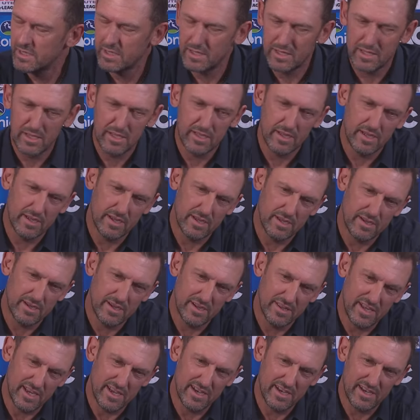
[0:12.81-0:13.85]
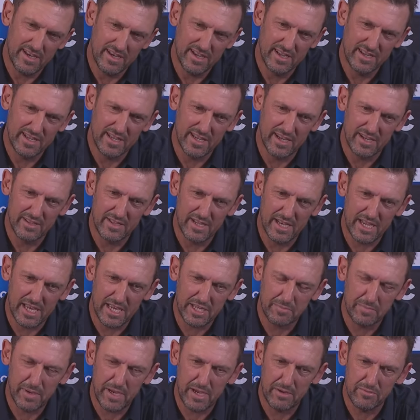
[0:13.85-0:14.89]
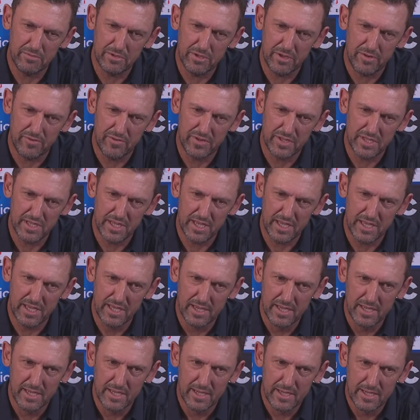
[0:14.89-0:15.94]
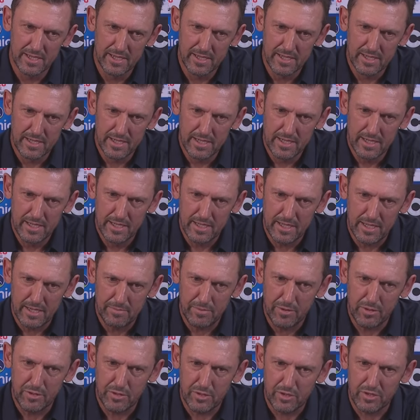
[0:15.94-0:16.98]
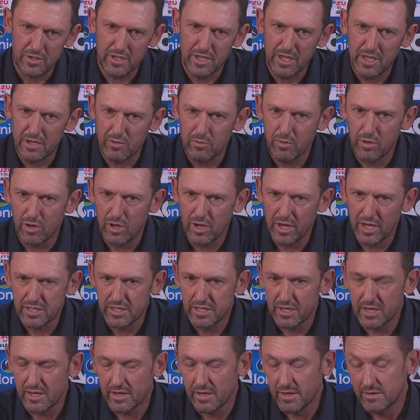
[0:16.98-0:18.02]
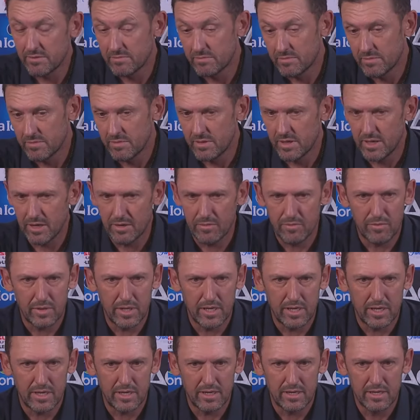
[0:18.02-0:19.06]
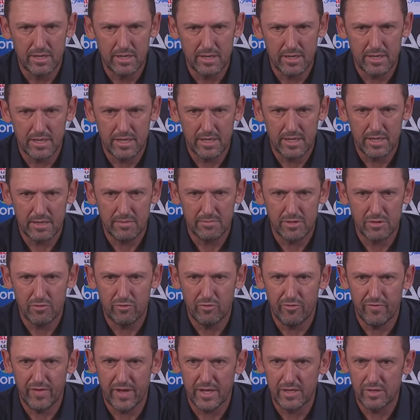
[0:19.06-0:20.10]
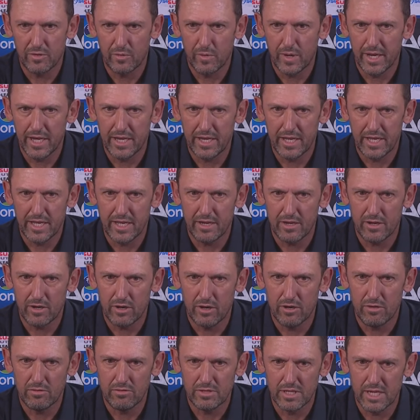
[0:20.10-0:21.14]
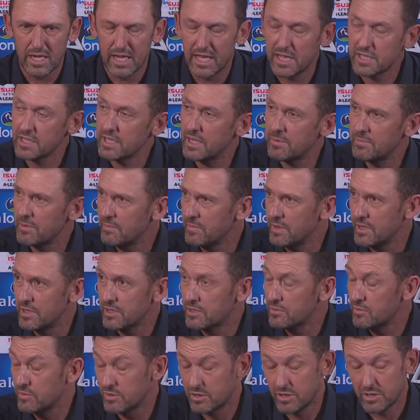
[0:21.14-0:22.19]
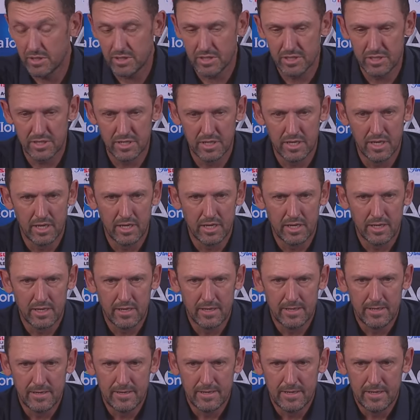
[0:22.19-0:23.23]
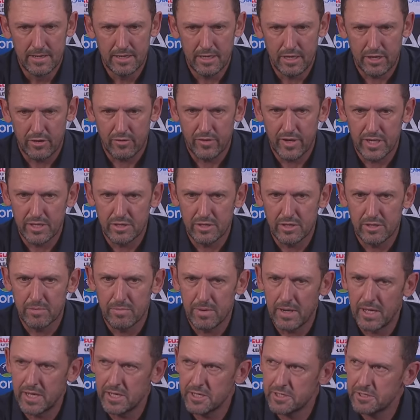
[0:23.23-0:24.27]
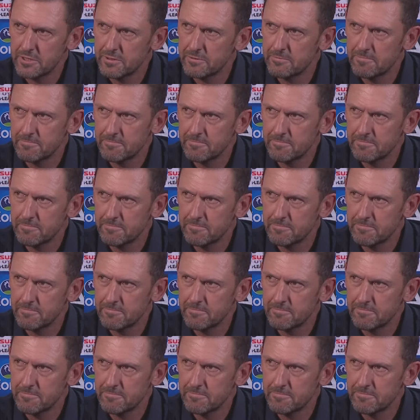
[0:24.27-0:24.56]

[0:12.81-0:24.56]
And then, you know, the last part was obviously, you know, Perth got the equaliser and, you know, we still found a way to get a goal in the last couple of minutes, which is, you know, credit to the players.